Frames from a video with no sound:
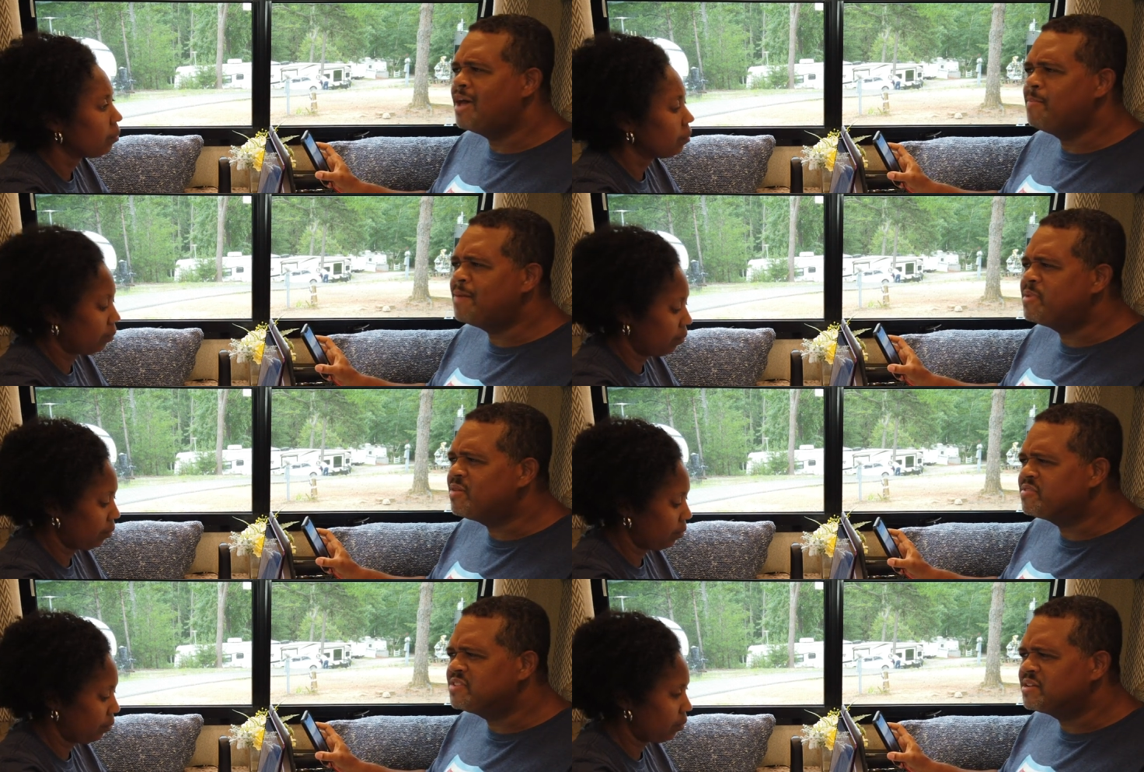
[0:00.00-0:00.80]
Speaker 1: Hey babe, do you
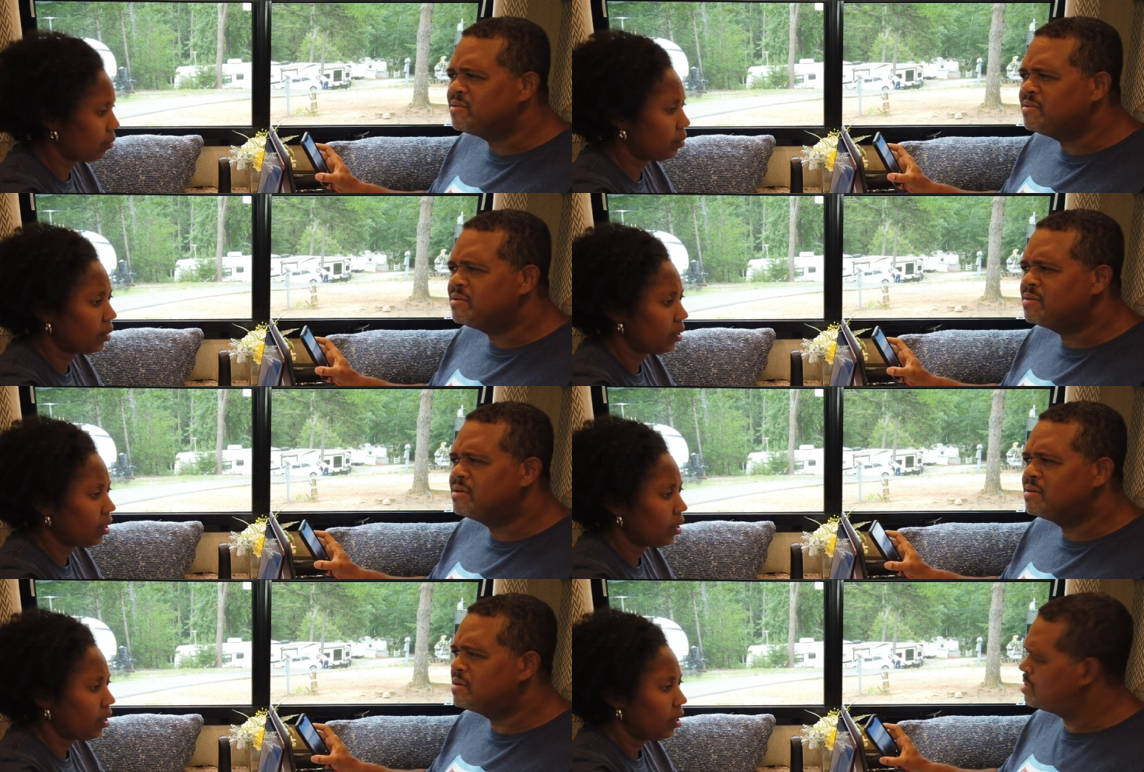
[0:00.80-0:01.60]
have a signal?
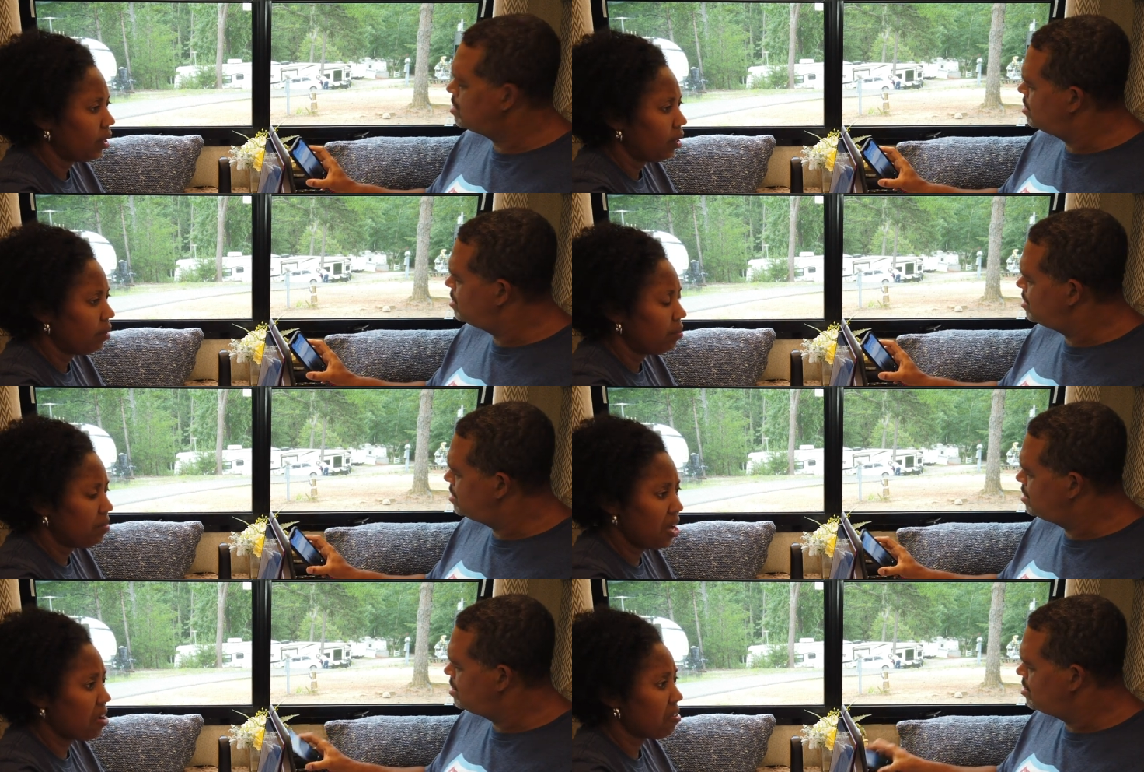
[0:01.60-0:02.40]

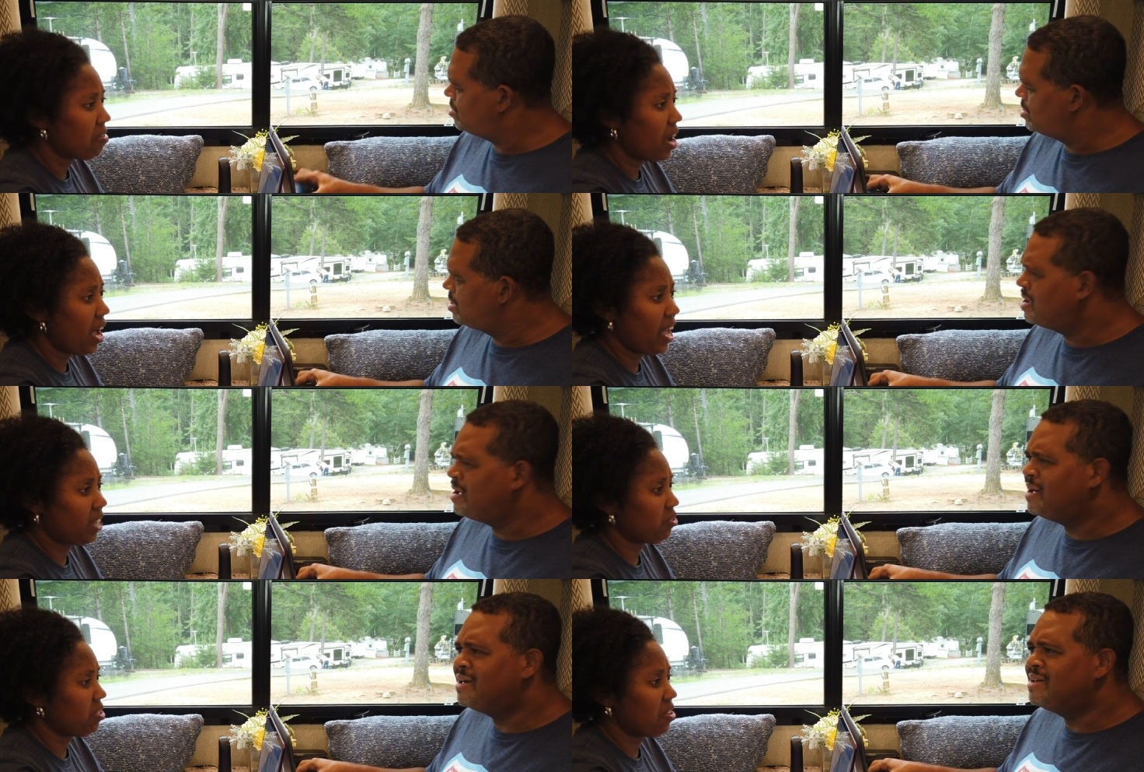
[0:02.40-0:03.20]
Speaker 2: No, I
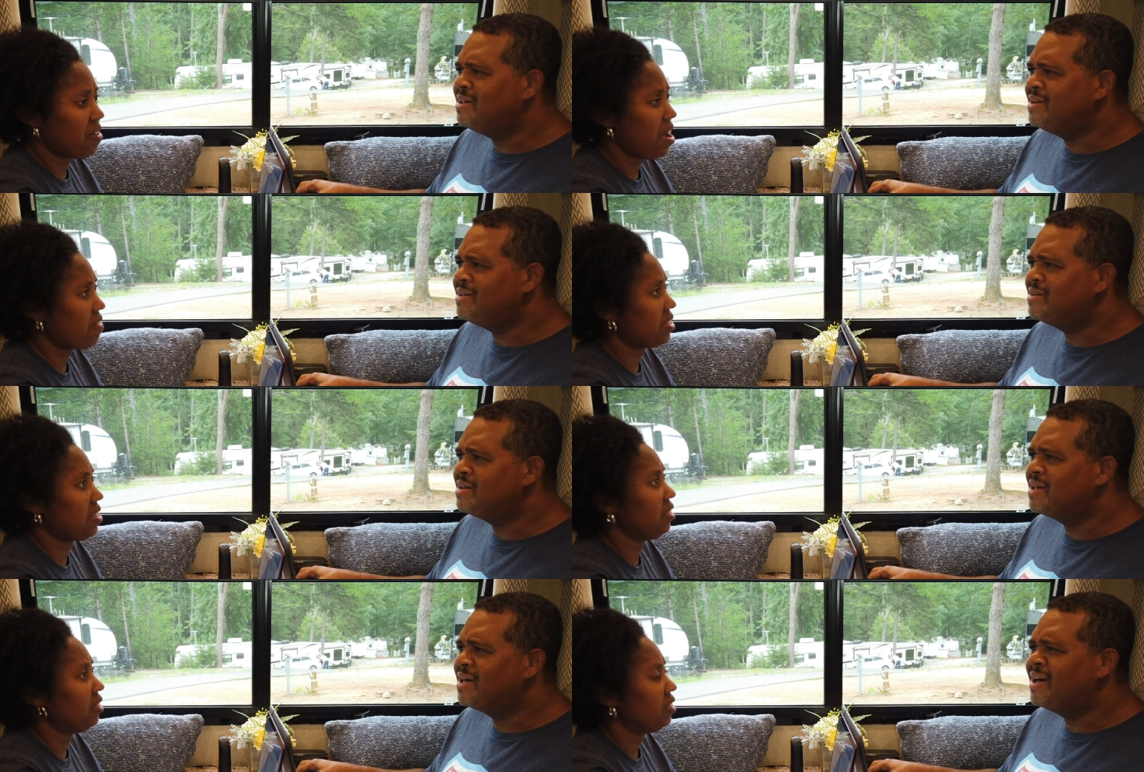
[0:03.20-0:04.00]
actually don't have a
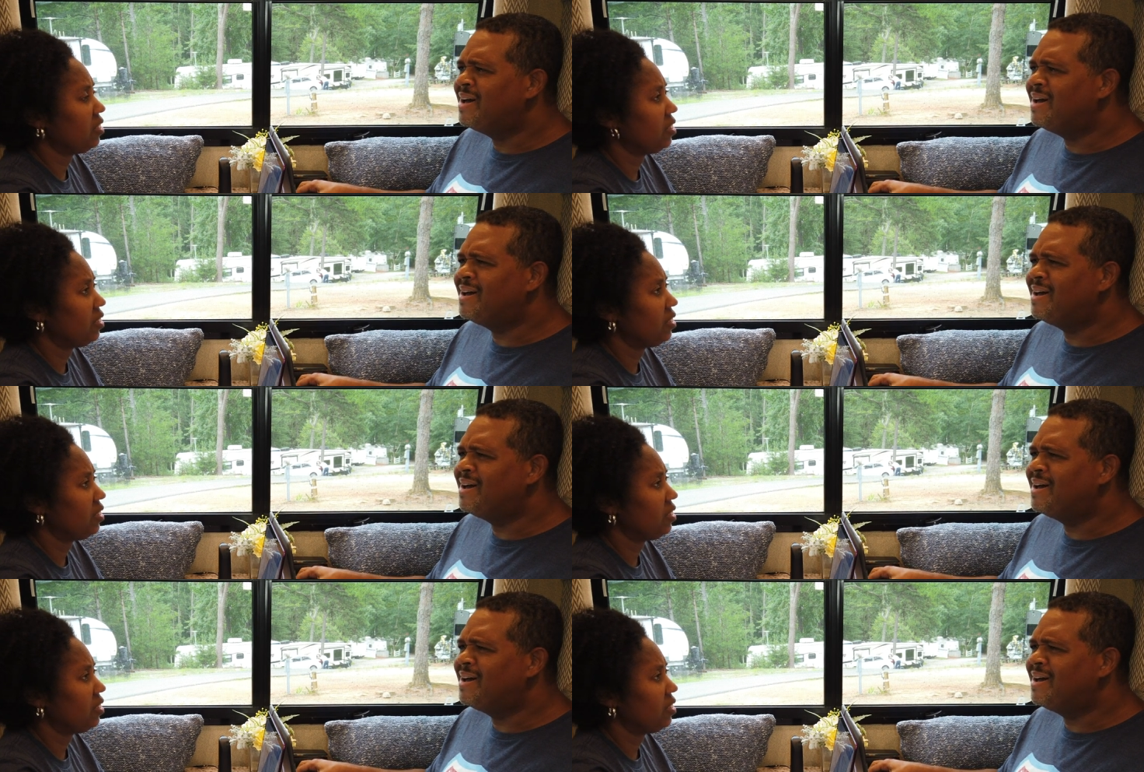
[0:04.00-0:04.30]
signal.